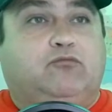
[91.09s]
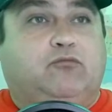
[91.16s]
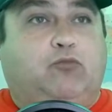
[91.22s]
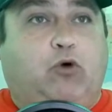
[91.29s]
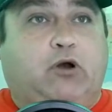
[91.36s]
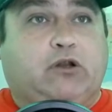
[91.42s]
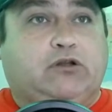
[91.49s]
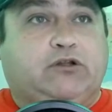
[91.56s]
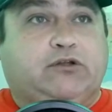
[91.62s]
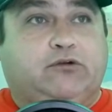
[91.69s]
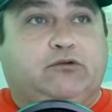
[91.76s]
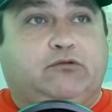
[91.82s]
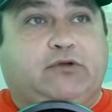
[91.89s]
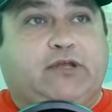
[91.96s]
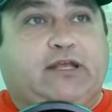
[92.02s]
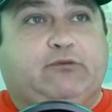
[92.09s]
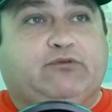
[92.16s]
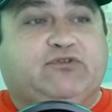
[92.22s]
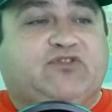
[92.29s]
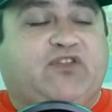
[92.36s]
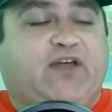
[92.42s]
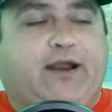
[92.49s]
What little he
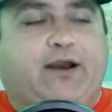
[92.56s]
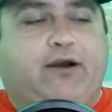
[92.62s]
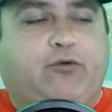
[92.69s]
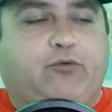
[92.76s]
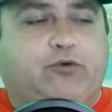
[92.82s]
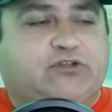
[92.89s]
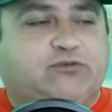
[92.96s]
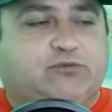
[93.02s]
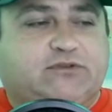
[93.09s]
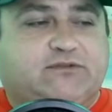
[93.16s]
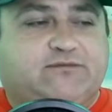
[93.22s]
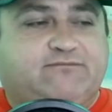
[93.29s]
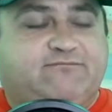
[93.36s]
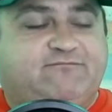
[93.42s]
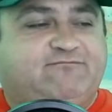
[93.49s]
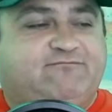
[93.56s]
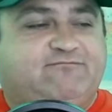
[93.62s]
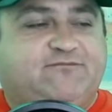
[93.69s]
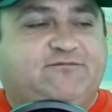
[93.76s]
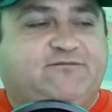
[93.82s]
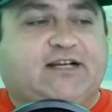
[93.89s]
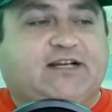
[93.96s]
was there, which was
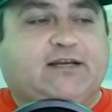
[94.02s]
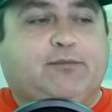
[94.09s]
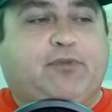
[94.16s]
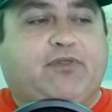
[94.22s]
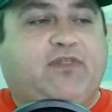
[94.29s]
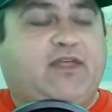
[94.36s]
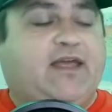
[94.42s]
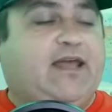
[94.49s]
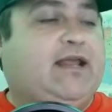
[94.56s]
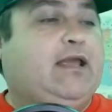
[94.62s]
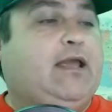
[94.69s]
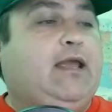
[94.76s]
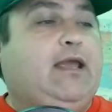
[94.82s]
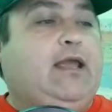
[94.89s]
fucking pathetic.